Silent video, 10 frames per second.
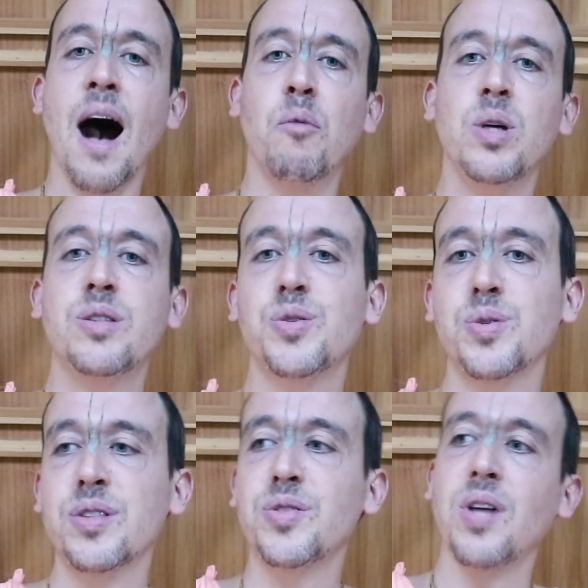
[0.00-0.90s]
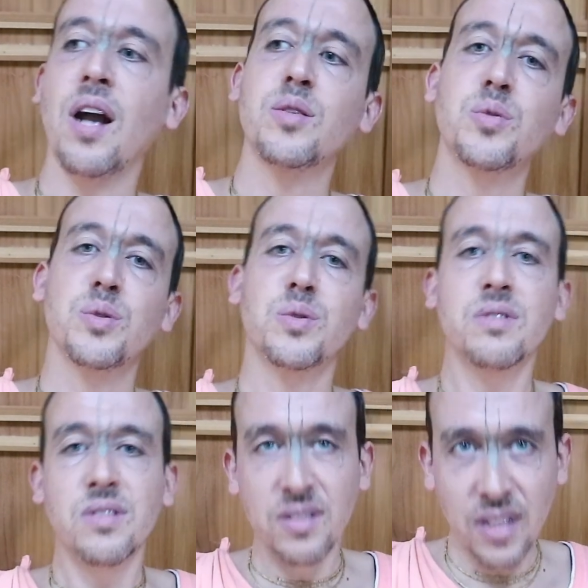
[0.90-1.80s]
and Britrasura started to
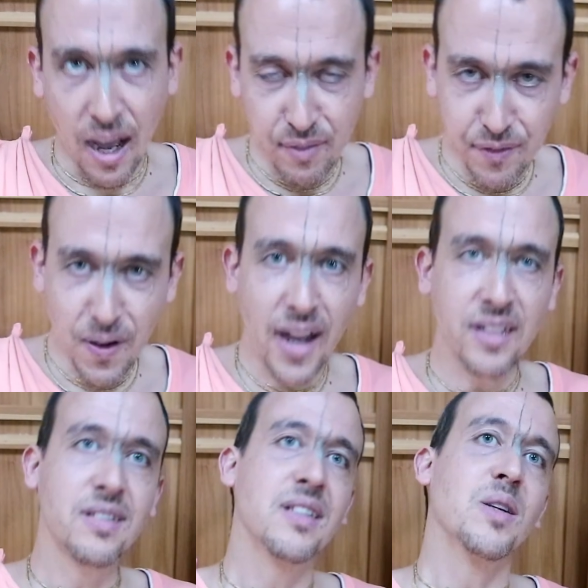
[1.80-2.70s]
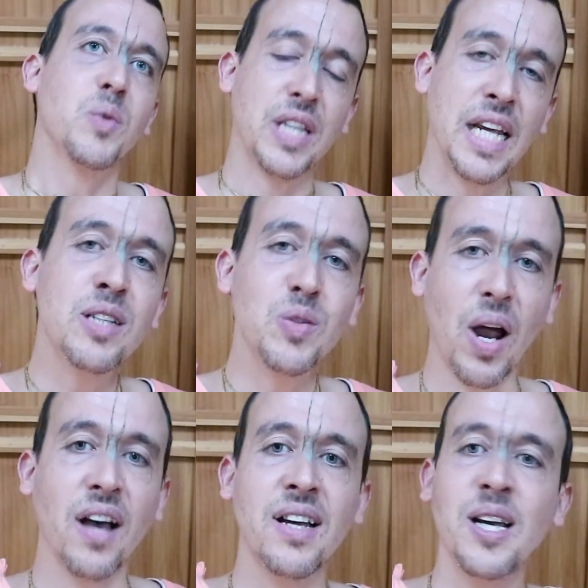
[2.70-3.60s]
have a fight with
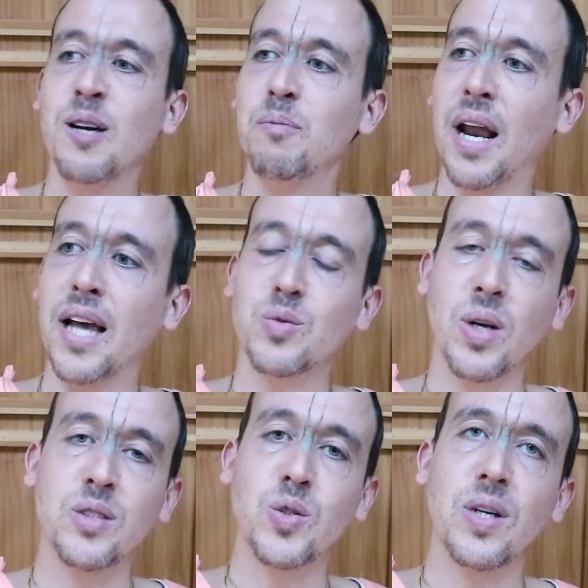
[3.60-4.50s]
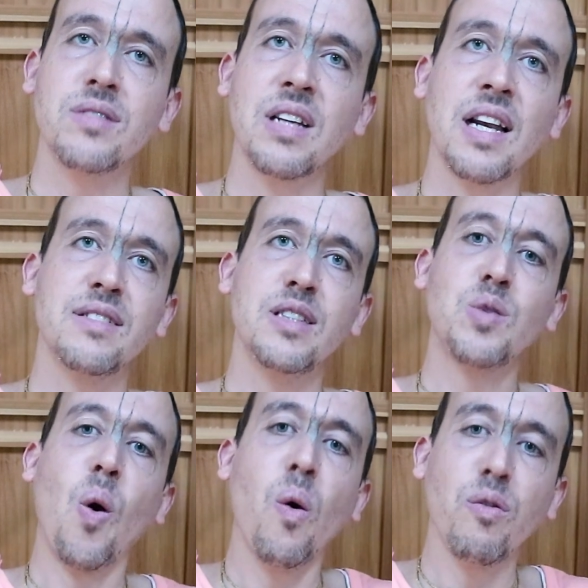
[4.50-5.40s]
Indra. But actually, interestingly,
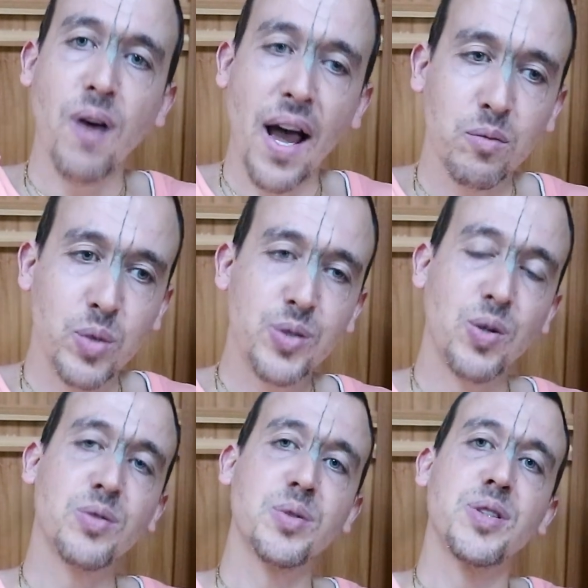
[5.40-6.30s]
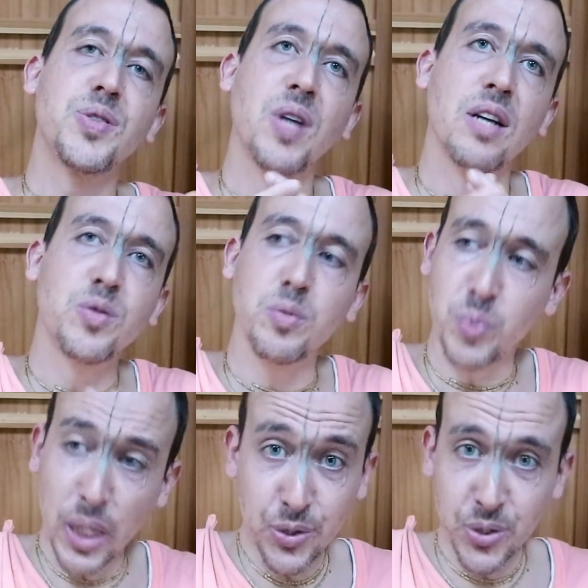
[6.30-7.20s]
this whole fight, Britrasura starts to
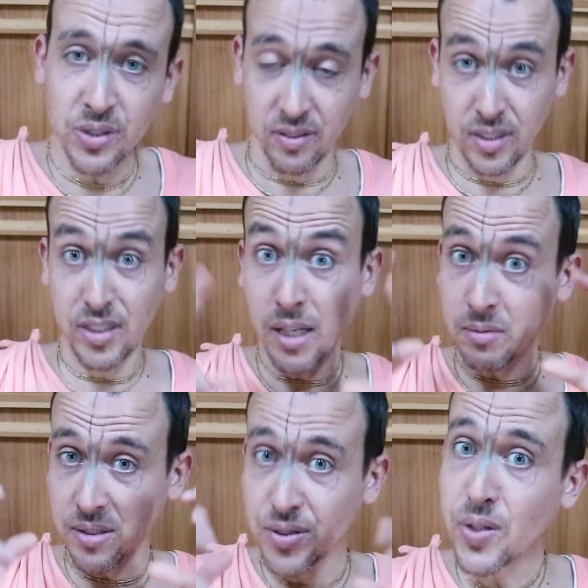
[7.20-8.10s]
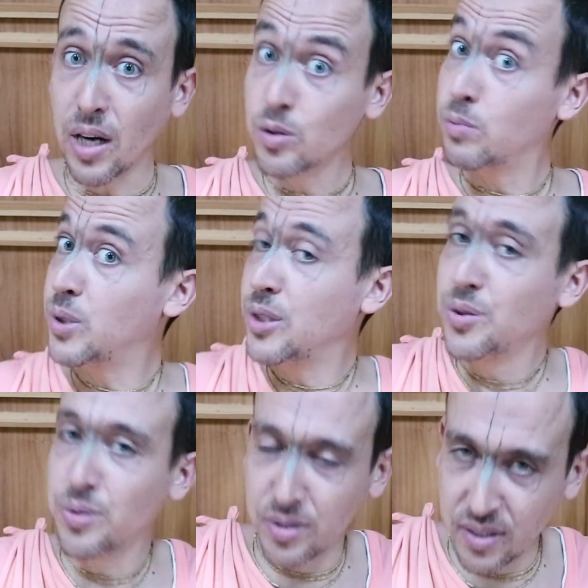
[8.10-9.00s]
preach, the demon starts to
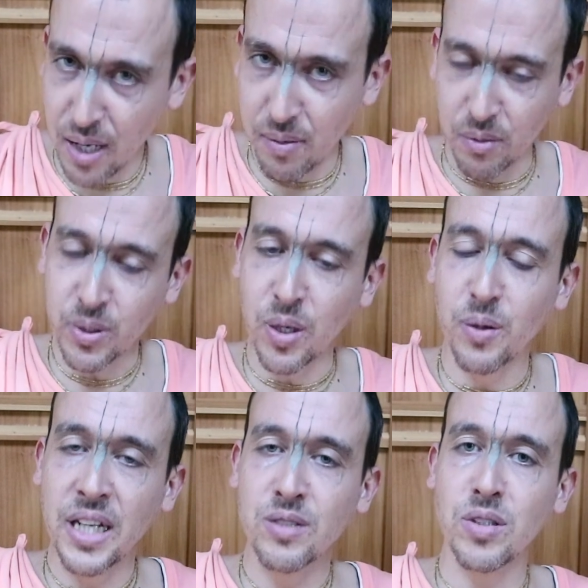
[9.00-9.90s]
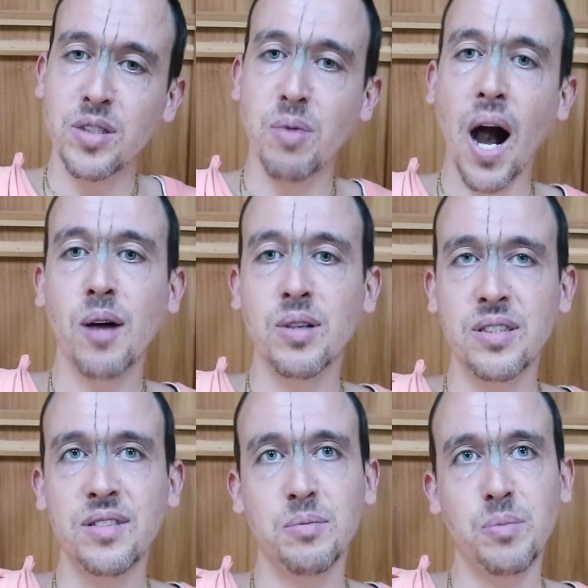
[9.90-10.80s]
preach to the Deva. We know Indra in the
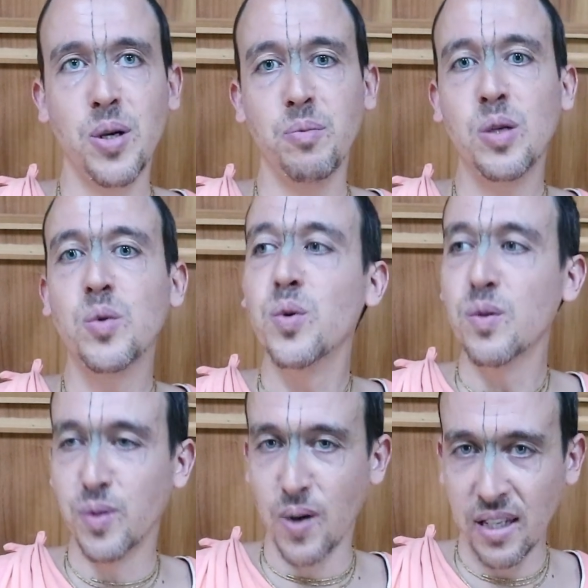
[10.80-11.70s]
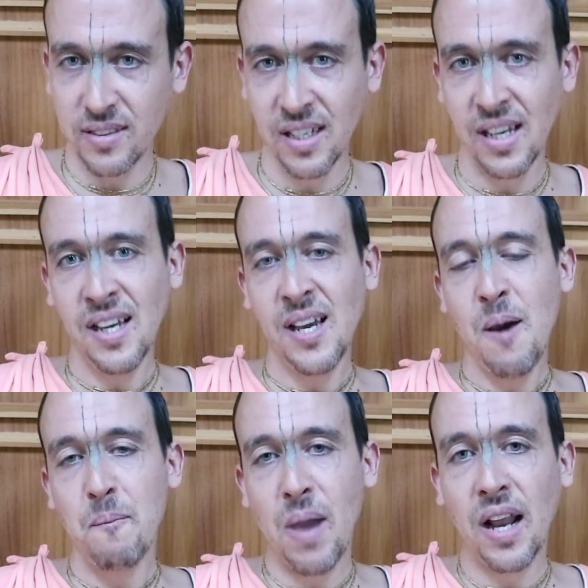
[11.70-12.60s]
Bhagavad is a very big guru for us,
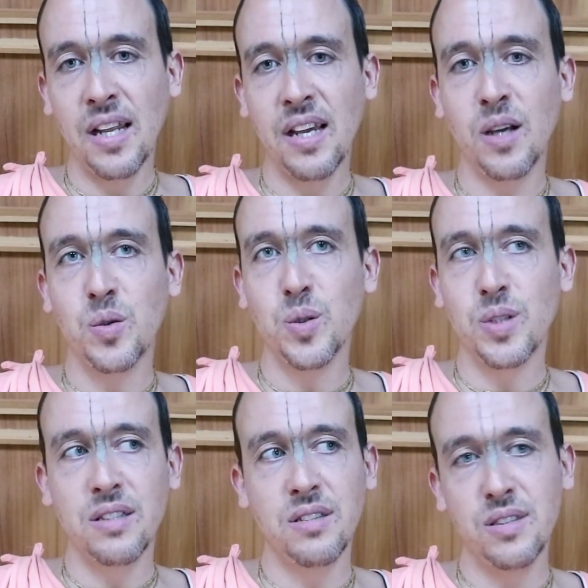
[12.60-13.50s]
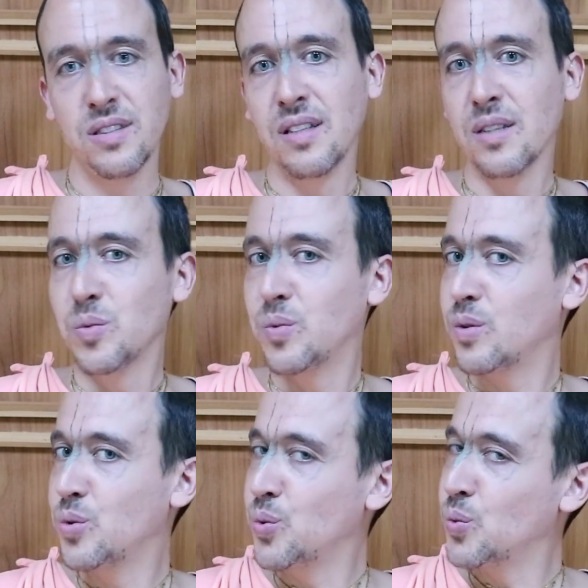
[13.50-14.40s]
mainly a guru that teaches us
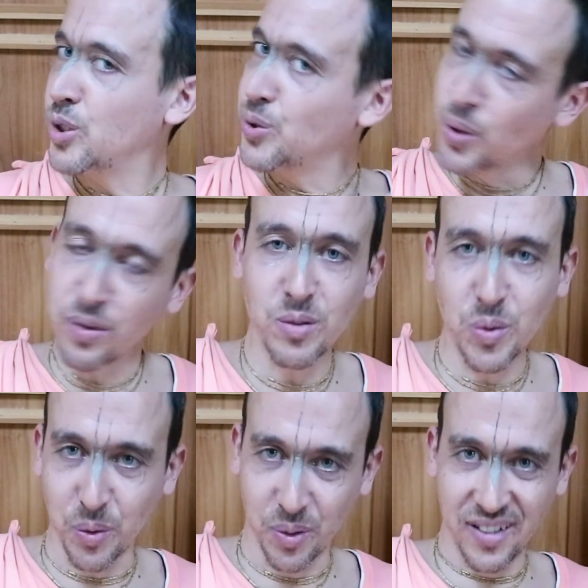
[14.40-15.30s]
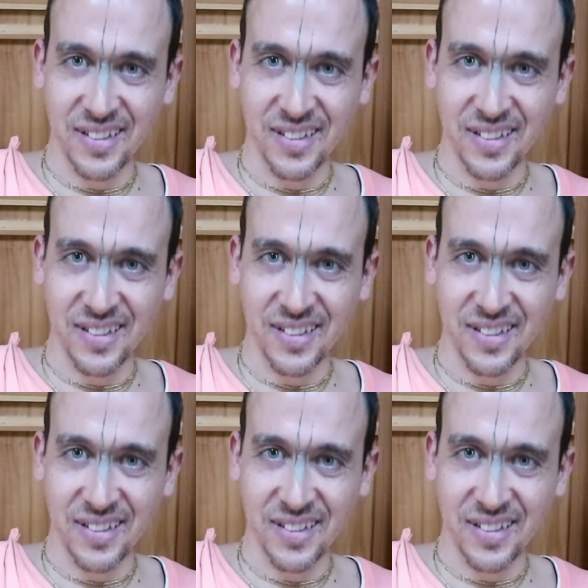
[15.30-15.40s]
what we shouldn't do.